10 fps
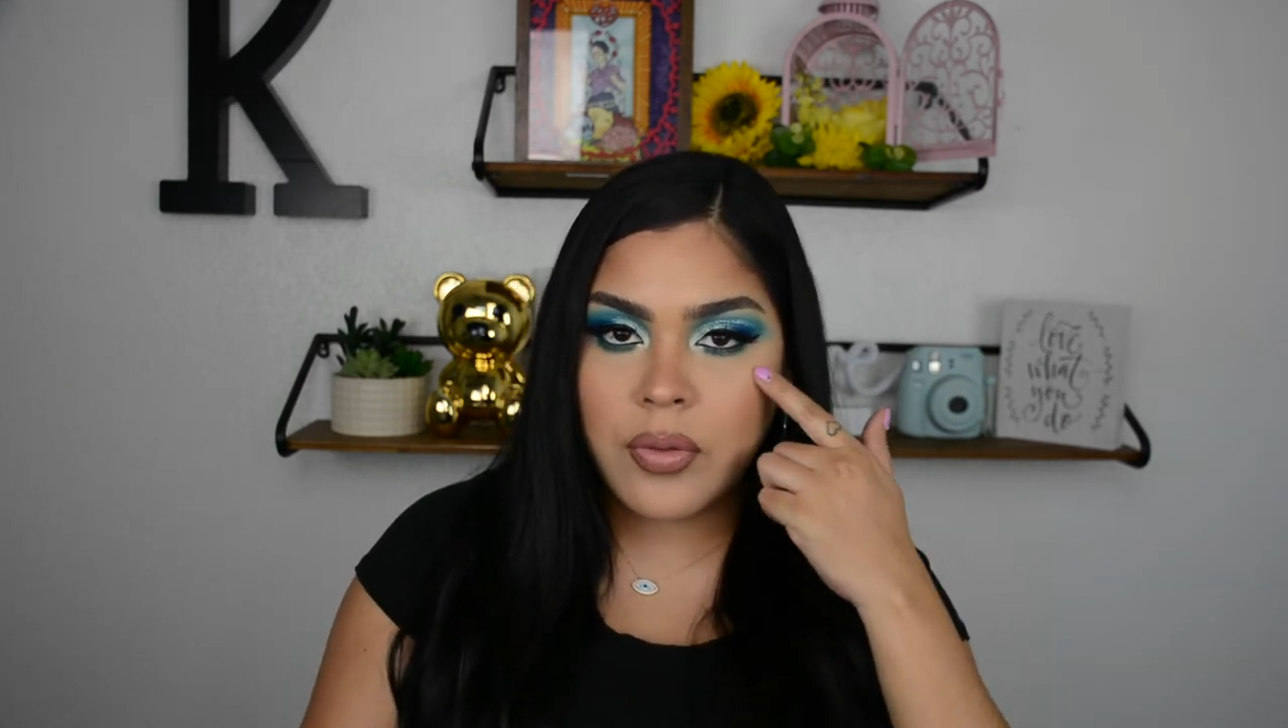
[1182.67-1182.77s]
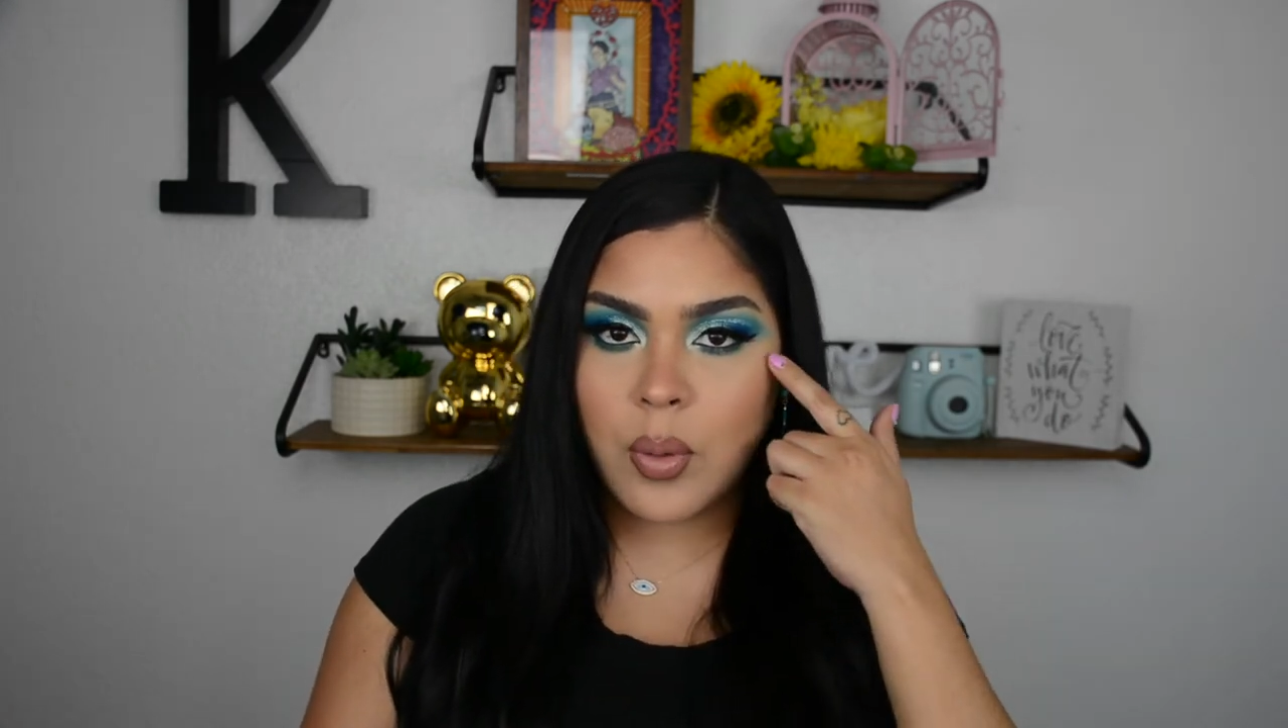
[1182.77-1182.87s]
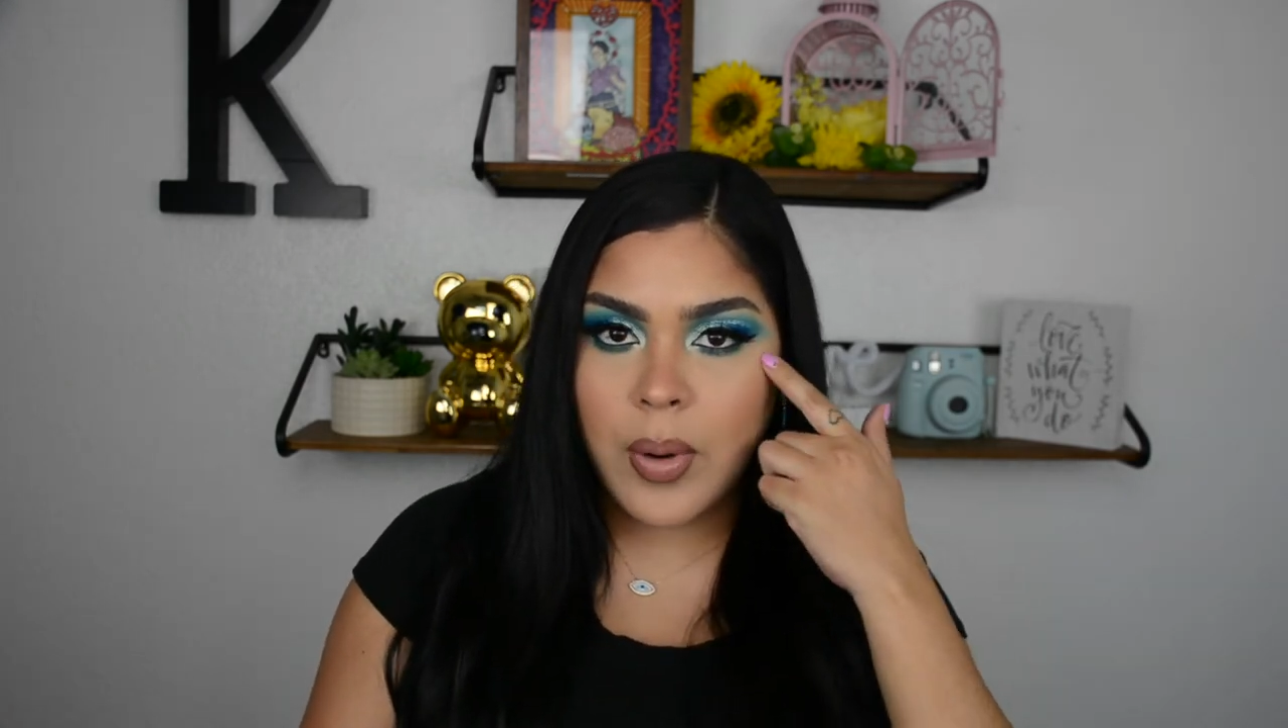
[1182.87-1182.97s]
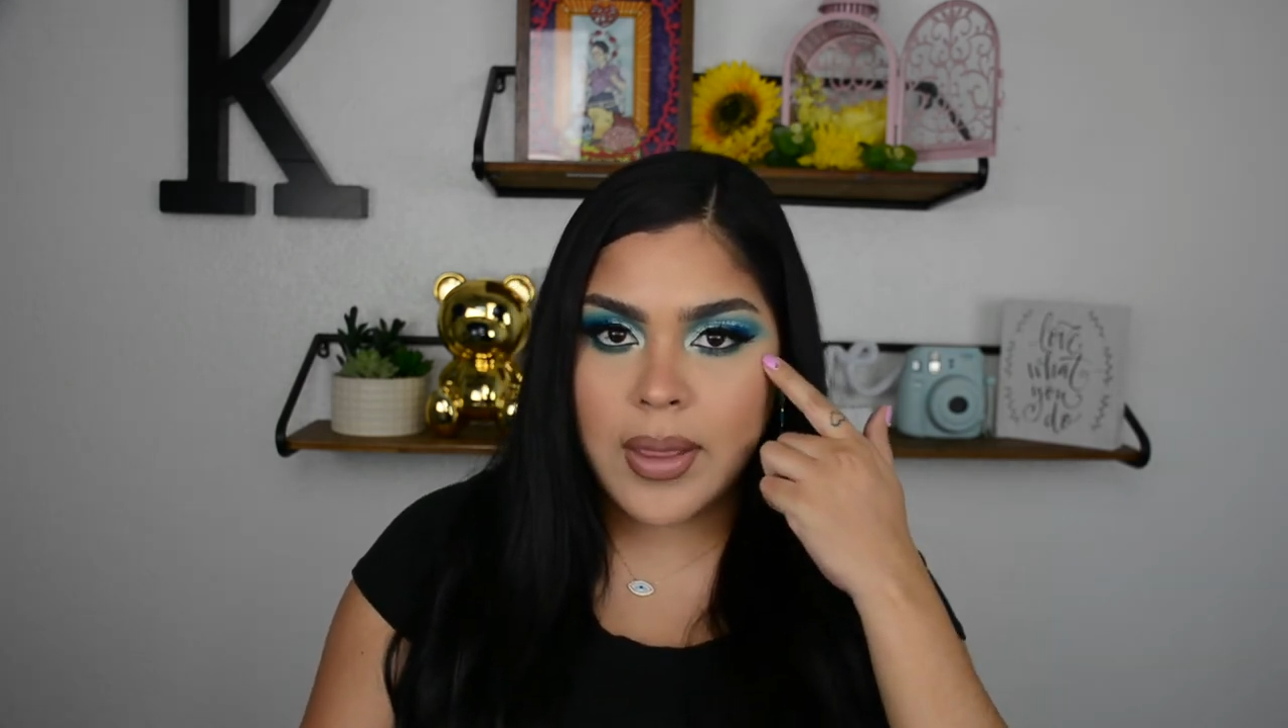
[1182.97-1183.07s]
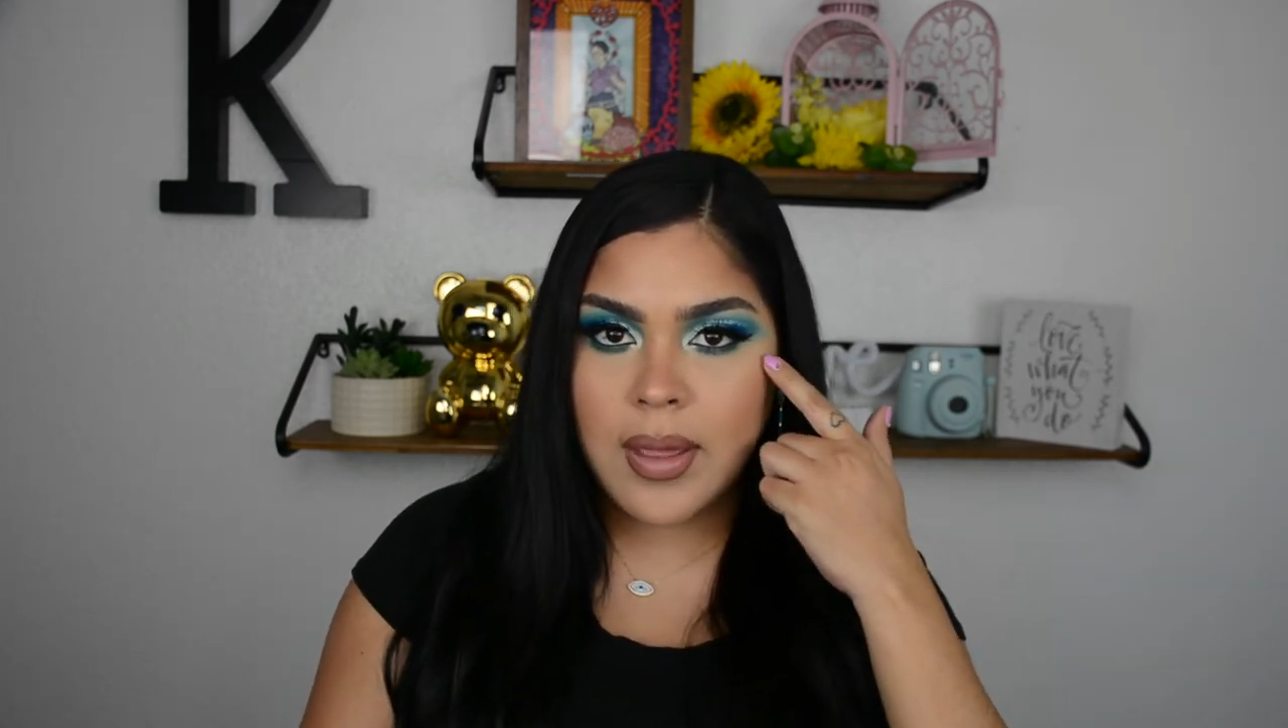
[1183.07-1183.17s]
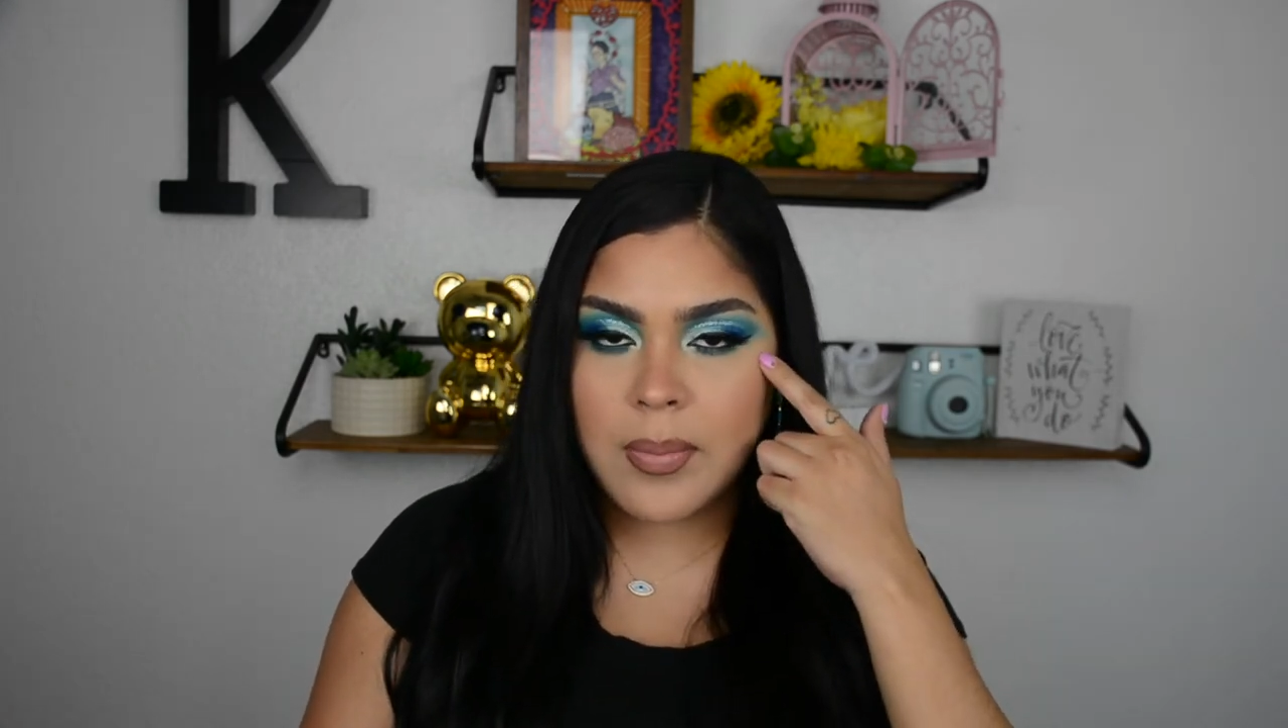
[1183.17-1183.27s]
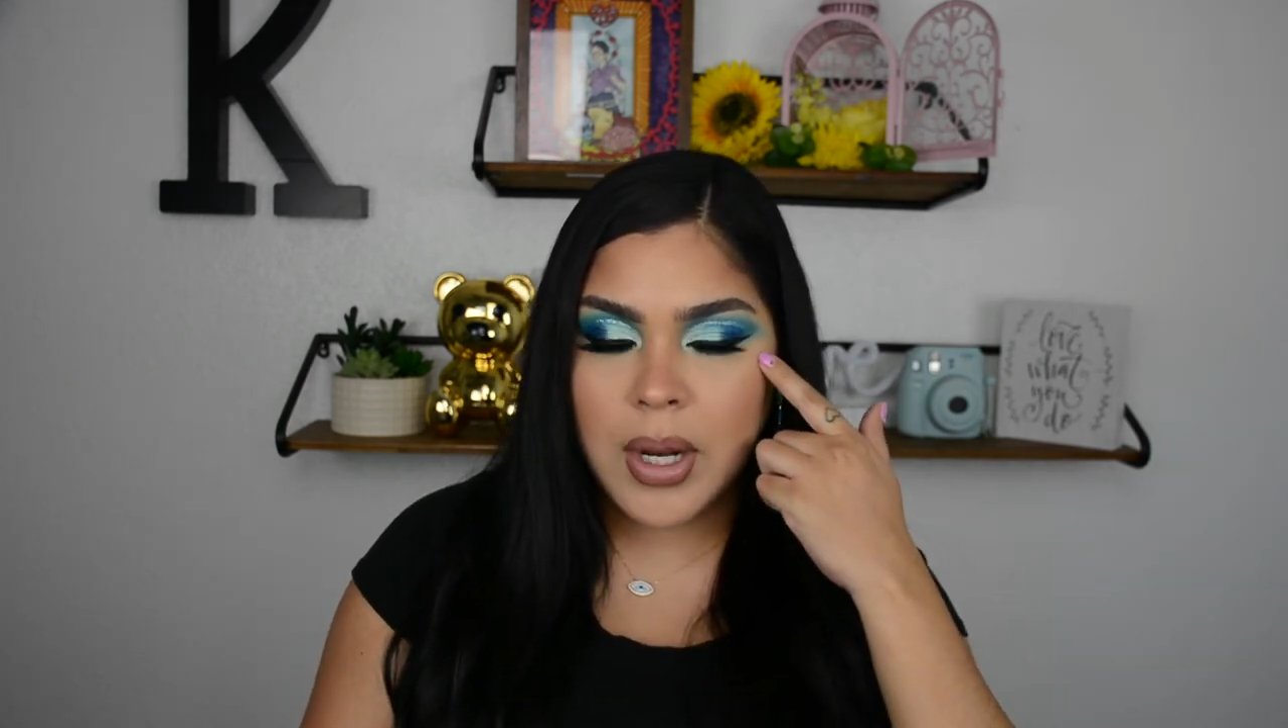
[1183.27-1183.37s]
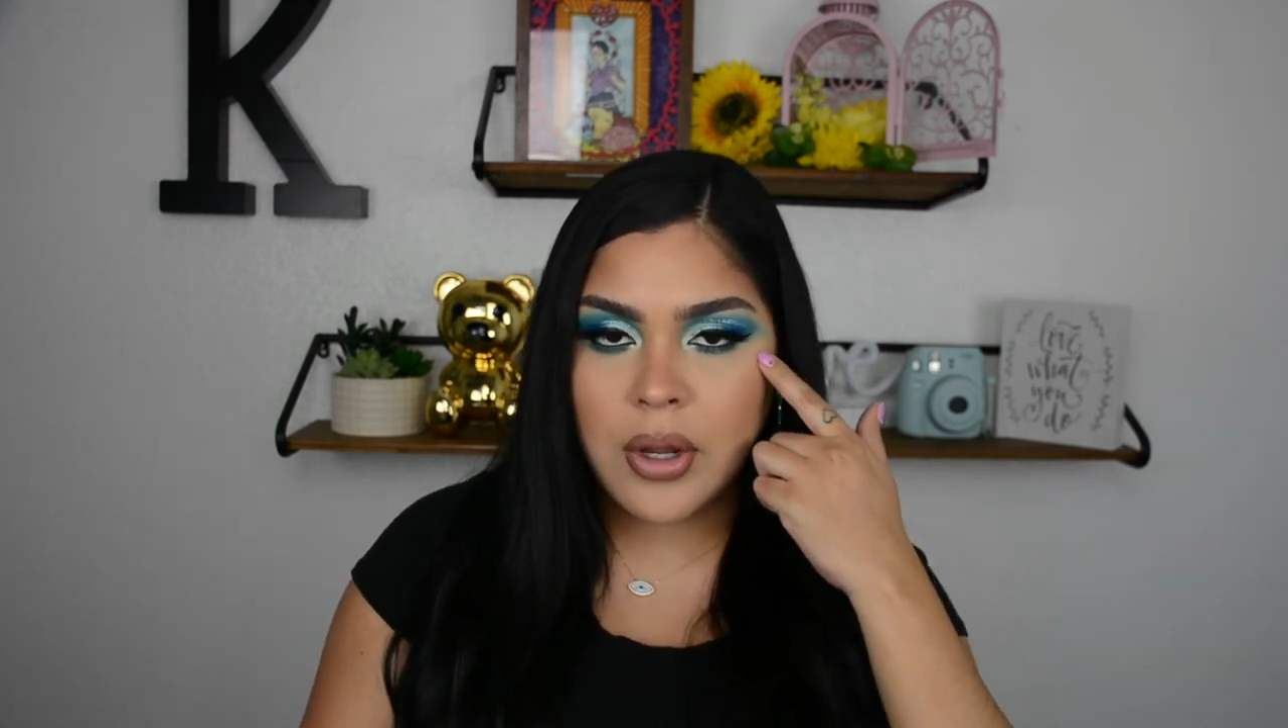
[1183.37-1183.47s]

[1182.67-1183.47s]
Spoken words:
the way that my